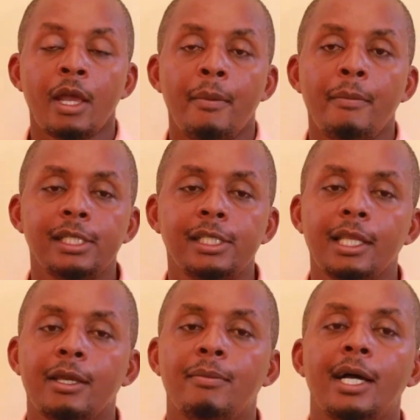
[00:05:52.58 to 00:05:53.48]
Measure
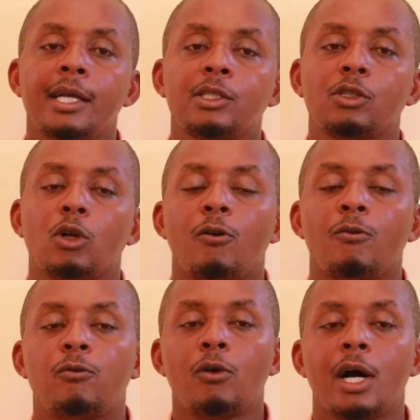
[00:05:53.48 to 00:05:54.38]
the mass
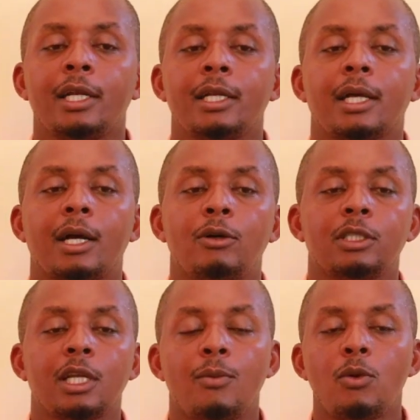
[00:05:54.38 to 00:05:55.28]
of one
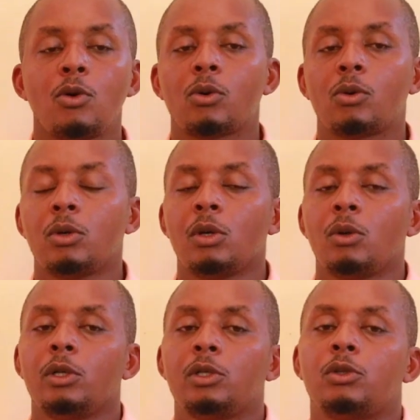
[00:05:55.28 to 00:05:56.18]
counter book
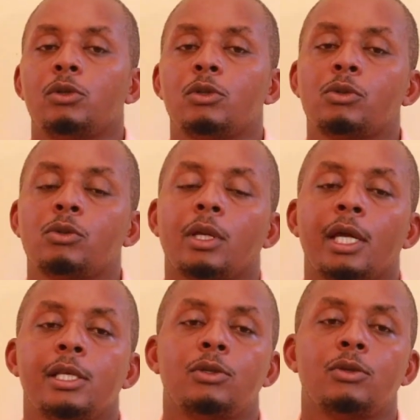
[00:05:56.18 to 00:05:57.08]
which you use to
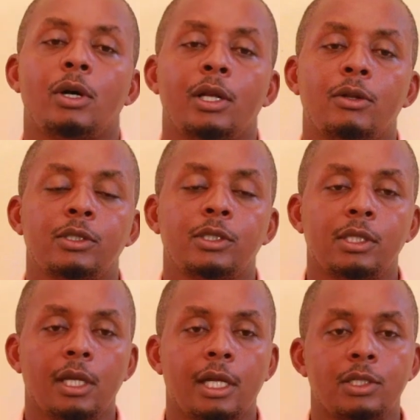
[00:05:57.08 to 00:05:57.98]
write your notes
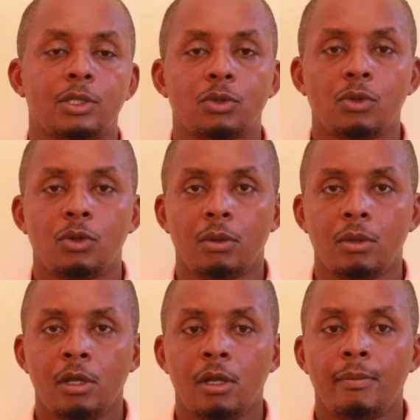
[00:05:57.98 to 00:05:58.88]
at
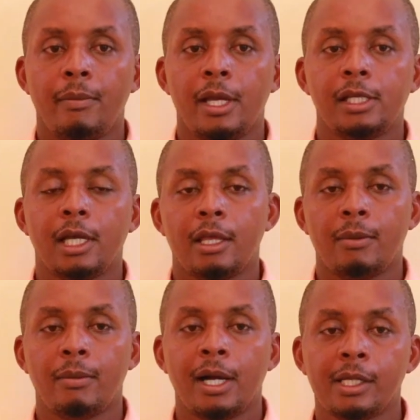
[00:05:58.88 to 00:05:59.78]
school. Measure the
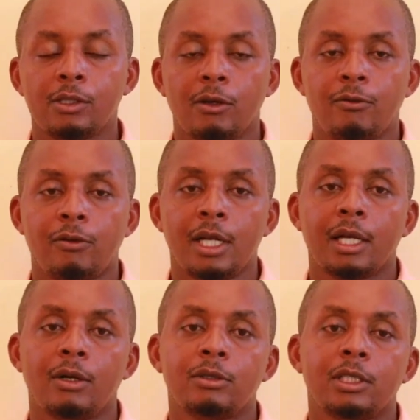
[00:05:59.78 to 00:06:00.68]
mass of one
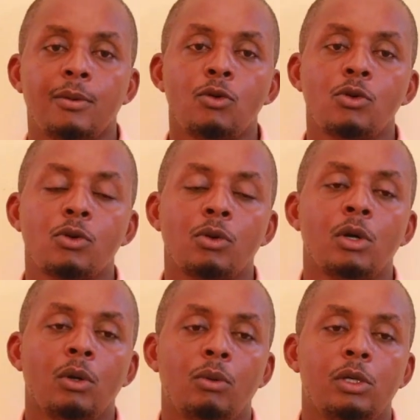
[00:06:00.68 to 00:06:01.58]
counter book
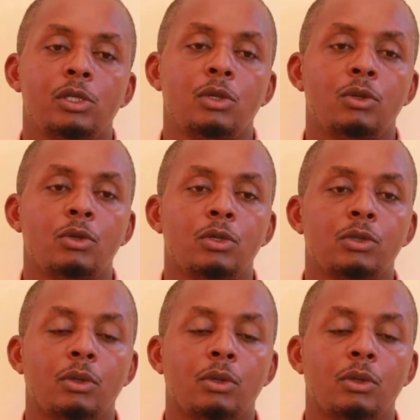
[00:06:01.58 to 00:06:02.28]
which you use to